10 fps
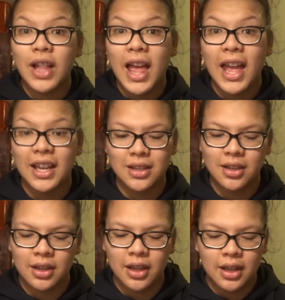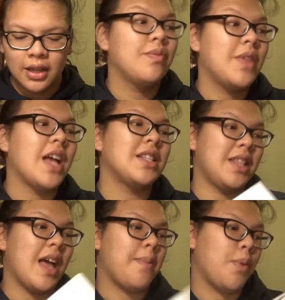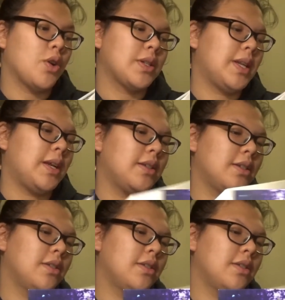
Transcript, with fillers: in. That's that box done.